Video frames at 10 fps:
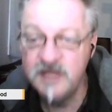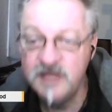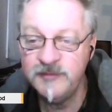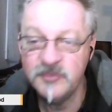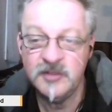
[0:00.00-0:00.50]

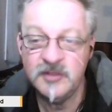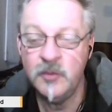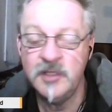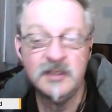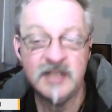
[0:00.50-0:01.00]
someone
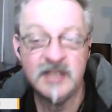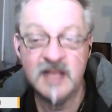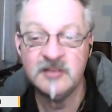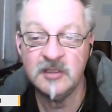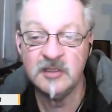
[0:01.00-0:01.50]
that has a
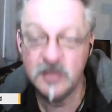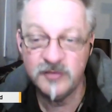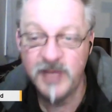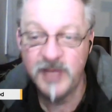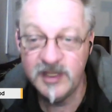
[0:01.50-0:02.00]
lot of
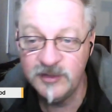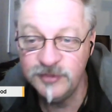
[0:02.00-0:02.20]
baggage